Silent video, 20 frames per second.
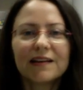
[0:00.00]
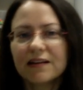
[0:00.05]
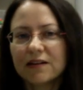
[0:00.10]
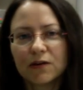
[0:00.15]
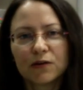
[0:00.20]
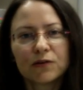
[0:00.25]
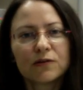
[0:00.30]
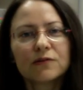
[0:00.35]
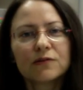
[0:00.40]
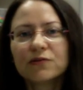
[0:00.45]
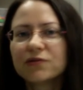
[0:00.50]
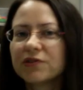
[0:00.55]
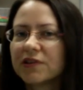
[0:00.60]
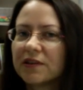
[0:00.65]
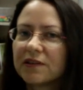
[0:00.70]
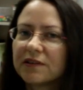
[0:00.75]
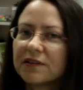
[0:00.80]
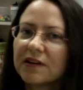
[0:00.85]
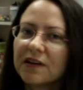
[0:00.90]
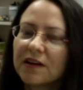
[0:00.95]
In
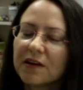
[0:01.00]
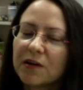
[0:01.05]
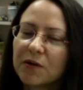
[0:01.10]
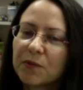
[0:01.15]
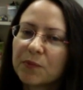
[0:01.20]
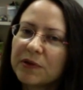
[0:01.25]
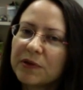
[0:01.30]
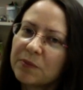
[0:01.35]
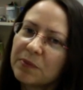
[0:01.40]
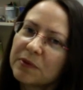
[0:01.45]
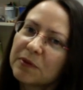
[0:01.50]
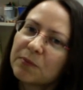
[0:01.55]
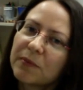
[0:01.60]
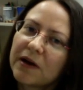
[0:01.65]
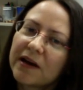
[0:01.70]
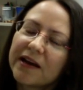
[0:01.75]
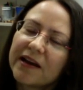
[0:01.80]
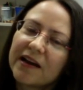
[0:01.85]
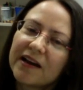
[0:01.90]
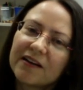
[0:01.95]
conclusion, people
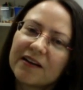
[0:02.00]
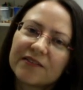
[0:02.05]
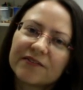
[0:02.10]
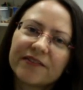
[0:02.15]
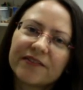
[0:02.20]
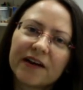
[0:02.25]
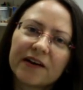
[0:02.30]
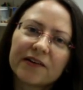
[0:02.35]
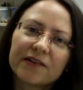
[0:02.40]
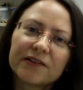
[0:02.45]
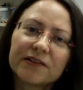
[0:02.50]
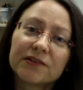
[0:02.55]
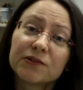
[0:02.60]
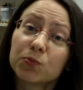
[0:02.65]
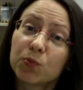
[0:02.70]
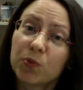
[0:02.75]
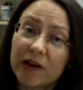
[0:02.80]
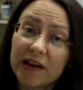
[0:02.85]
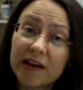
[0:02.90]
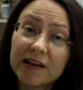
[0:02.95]
might have
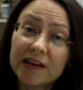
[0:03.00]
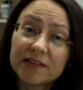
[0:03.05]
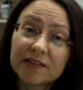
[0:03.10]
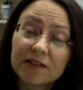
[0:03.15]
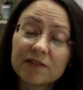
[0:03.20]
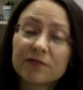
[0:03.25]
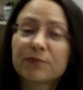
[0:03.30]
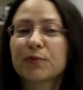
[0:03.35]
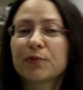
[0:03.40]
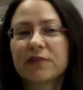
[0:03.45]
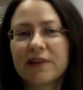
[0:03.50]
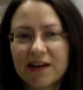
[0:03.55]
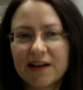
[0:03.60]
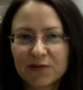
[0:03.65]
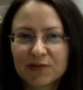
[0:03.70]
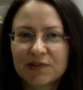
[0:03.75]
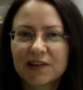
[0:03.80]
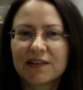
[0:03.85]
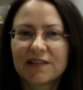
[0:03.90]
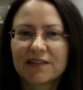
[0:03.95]
various ways of
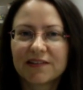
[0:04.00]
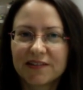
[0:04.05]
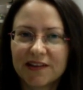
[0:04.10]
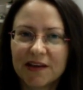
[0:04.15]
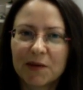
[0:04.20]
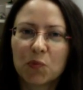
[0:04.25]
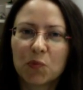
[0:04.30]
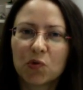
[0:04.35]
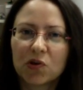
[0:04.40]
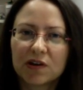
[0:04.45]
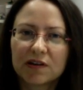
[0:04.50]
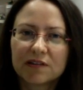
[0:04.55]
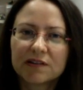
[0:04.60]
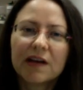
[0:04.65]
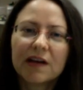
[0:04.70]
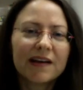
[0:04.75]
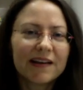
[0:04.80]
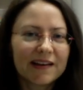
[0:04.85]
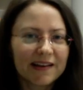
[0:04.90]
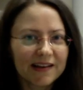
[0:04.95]
pronouncing the same
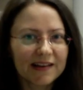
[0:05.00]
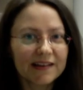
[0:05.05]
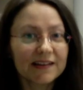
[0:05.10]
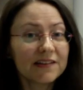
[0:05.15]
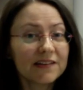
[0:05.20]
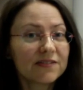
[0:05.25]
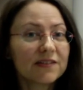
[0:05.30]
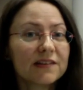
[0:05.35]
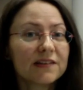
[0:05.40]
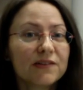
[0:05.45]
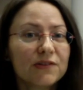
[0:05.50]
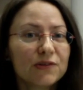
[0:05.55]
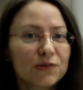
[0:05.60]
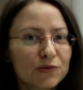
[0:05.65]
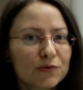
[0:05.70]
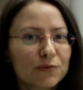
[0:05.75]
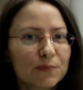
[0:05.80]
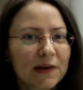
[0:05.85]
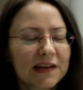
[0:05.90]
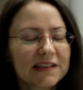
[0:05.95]
word, and even
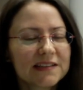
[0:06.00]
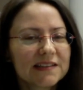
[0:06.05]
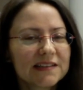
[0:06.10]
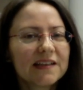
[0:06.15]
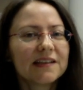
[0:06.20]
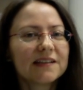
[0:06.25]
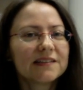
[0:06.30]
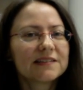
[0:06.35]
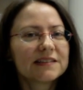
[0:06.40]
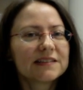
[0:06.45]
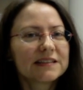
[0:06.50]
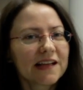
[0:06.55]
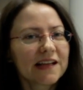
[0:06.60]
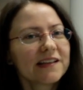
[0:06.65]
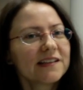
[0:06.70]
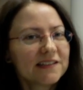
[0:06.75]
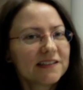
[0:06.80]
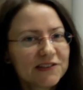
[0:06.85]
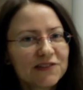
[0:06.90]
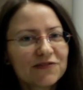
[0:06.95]
you might say it
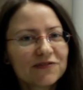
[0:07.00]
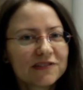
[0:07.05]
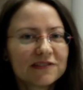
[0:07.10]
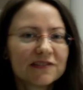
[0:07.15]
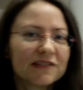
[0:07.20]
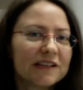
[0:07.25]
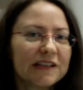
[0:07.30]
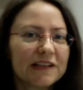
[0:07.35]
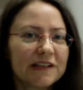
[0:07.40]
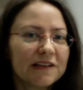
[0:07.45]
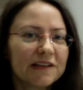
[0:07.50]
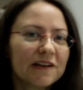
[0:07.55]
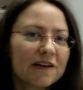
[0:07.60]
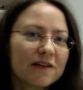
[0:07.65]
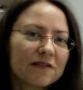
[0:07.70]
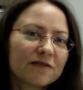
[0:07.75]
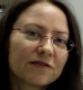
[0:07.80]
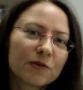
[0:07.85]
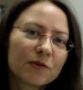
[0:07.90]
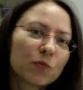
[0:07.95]
slightly differently
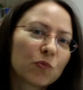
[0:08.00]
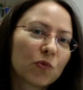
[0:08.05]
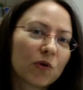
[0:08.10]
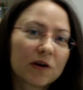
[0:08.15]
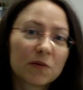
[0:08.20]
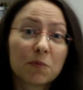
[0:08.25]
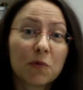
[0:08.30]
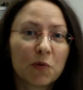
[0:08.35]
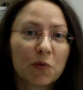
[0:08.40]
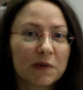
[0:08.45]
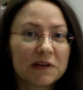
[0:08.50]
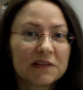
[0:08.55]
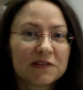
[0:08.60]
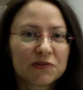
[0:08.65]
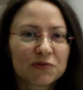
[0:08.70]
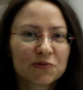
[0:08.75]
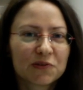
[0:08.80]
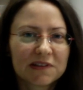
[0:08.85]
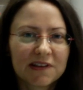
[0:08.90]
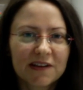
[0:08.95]
from one moment
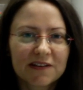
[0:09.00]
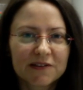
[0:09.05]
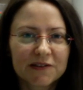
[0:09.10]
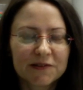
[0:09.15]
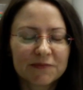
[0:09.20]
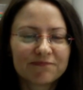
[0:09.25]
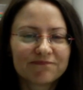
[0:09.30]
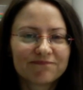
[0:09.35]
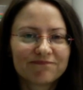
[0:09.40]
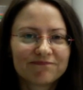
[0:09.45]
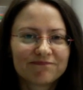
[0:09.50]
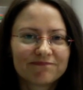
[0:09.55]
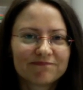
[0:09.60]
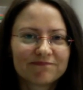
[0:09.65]
to another.